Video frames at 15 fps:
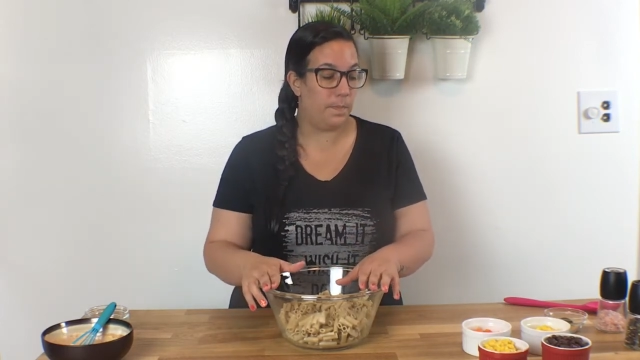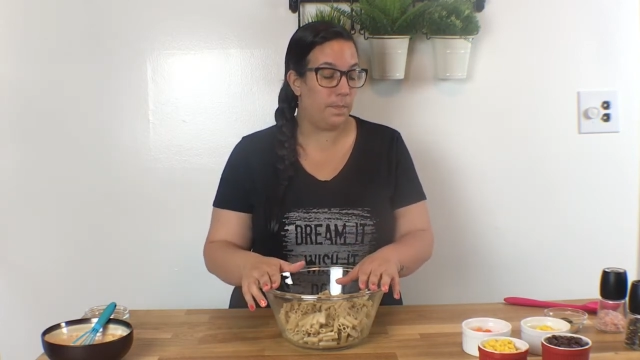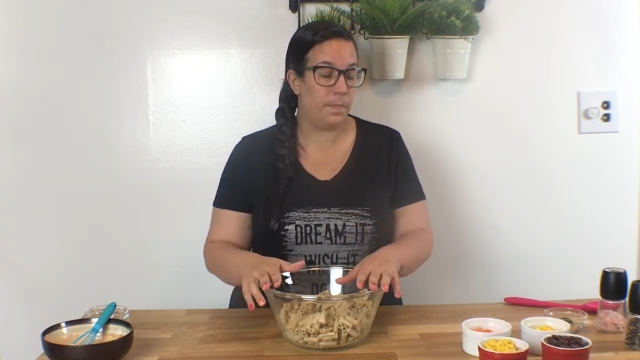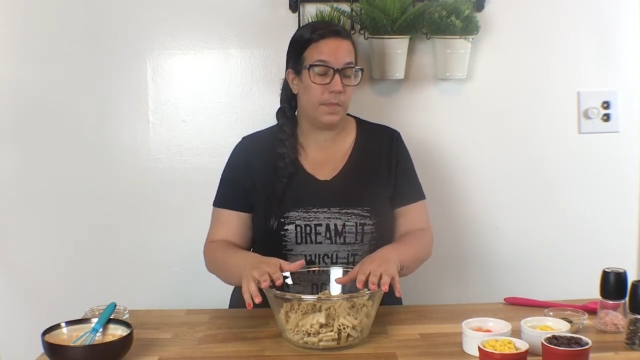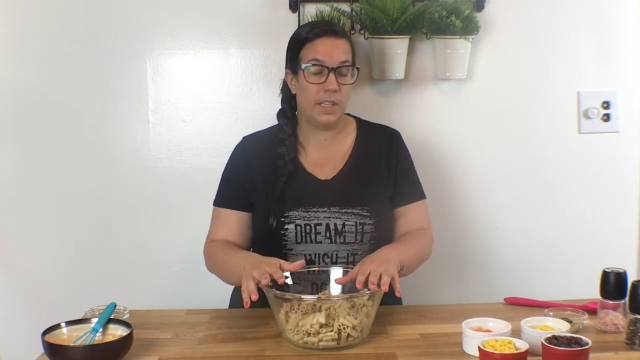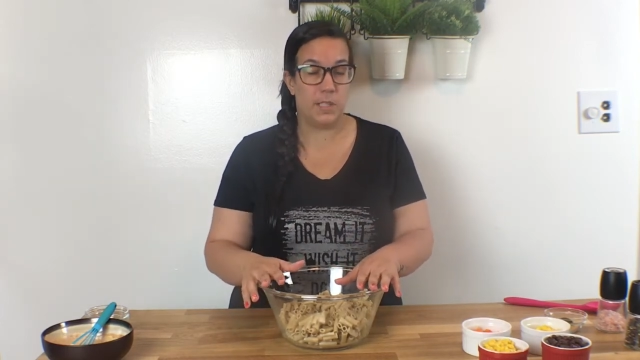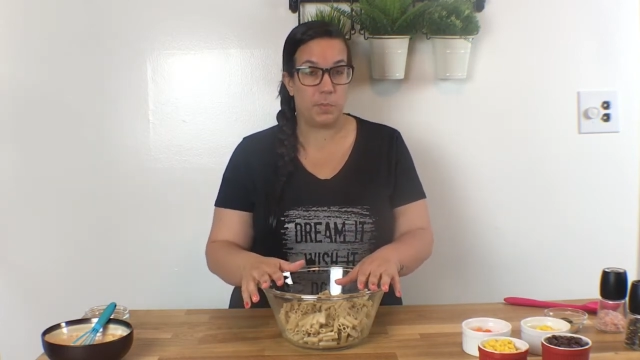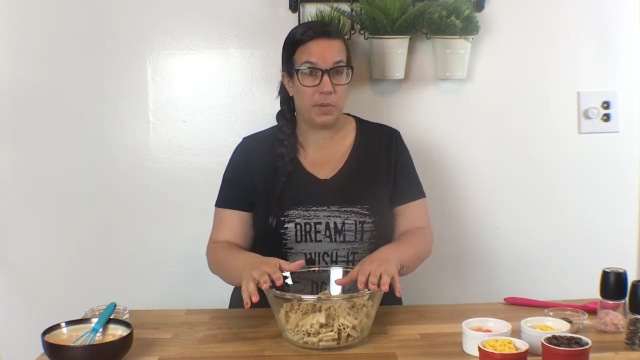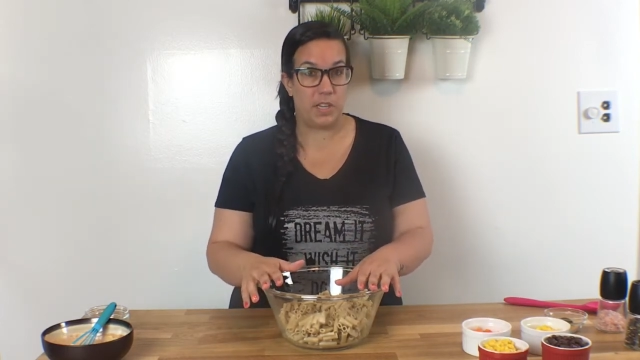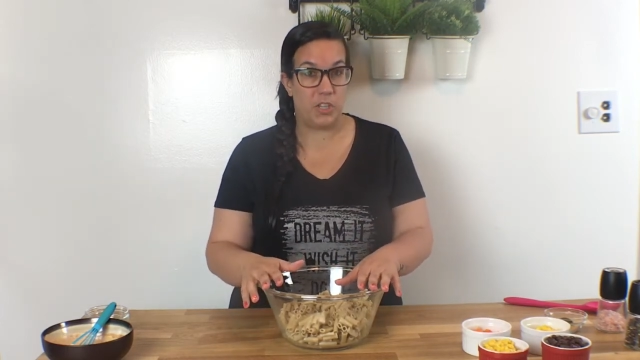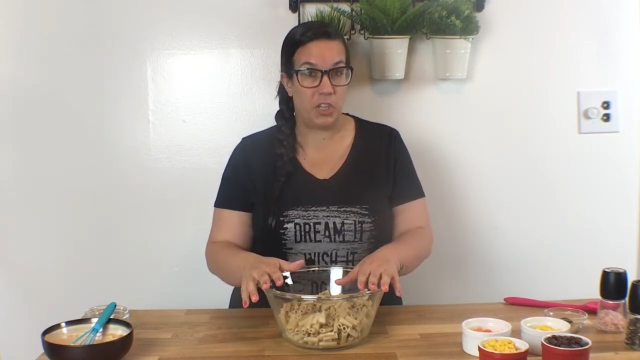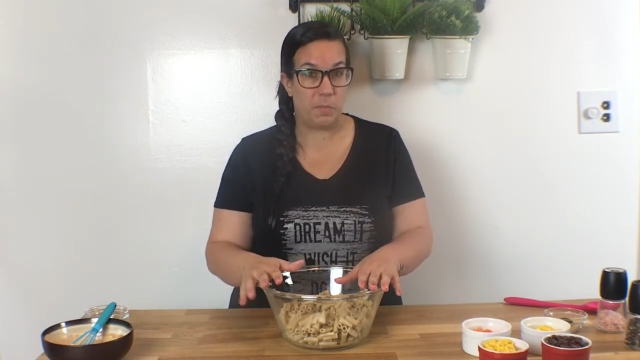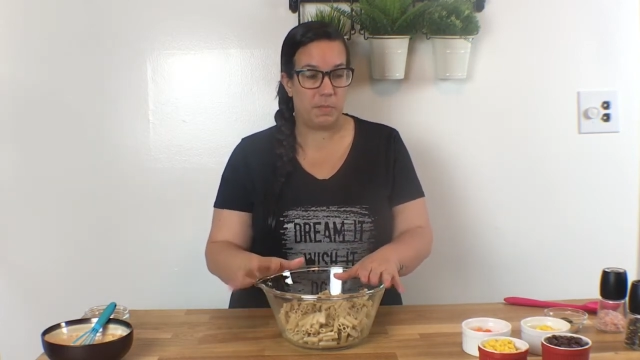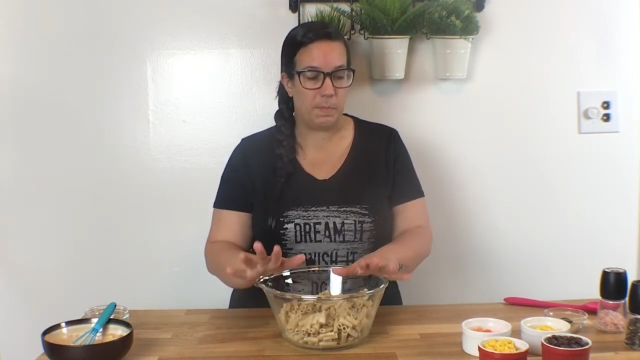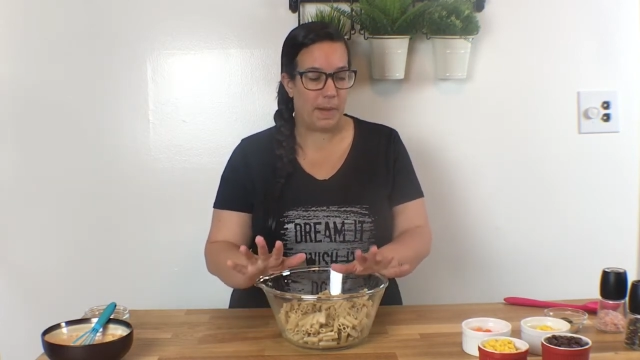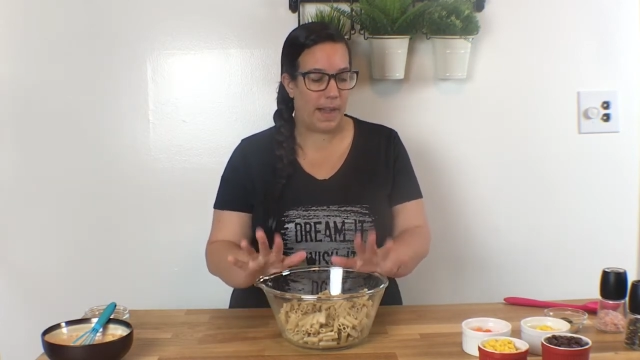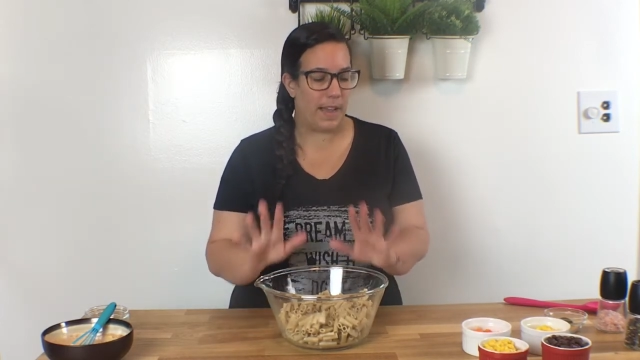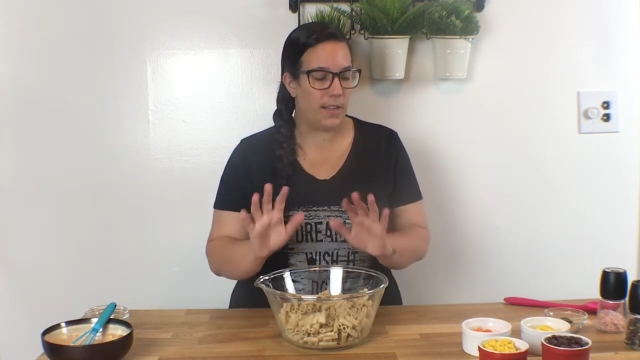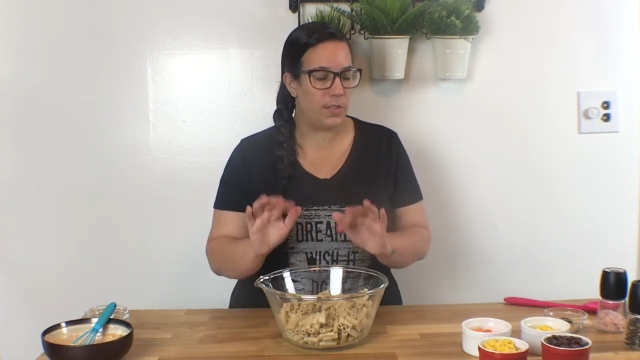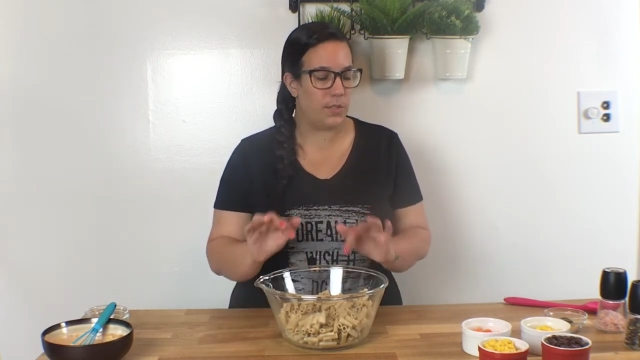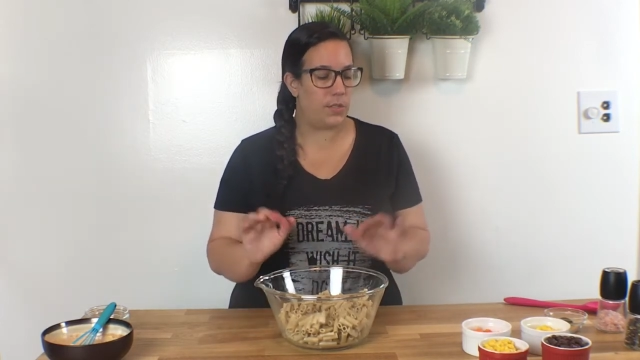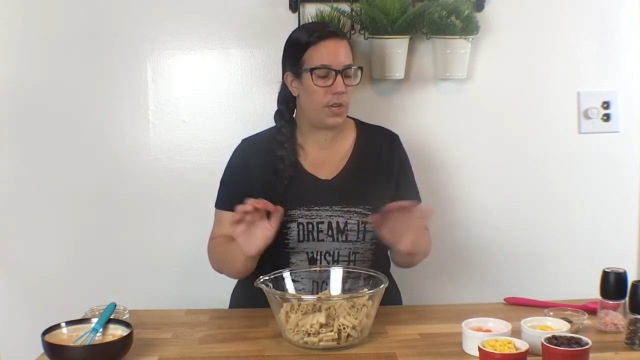it's pretty cheap to
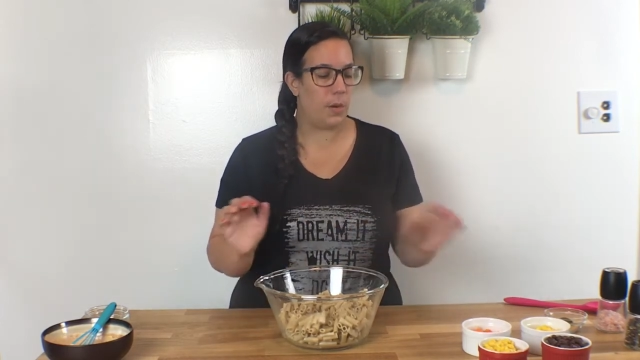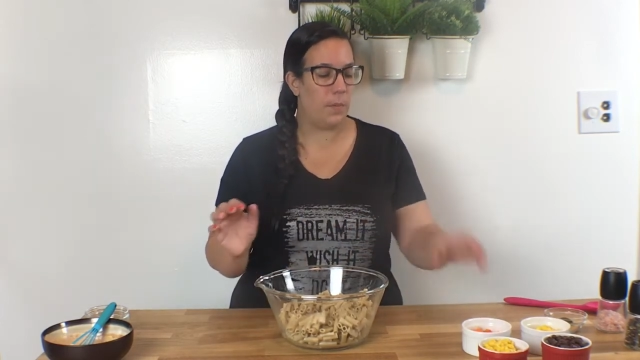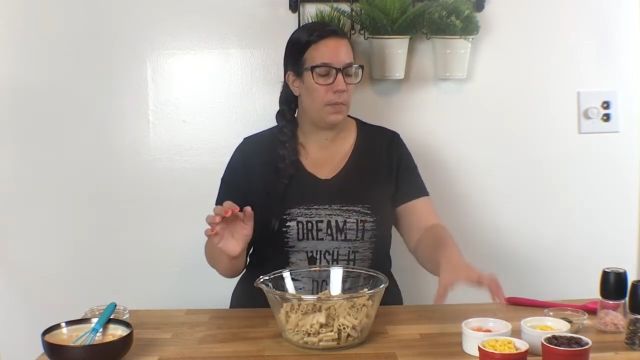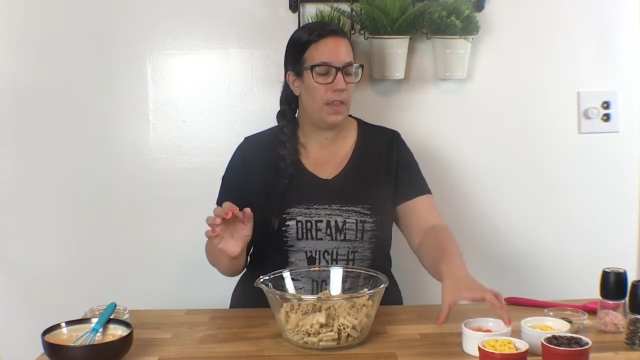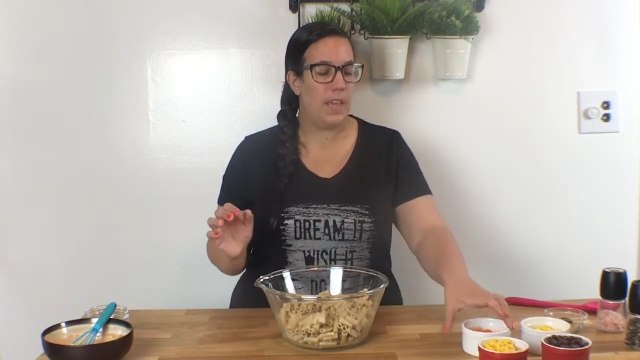buy. So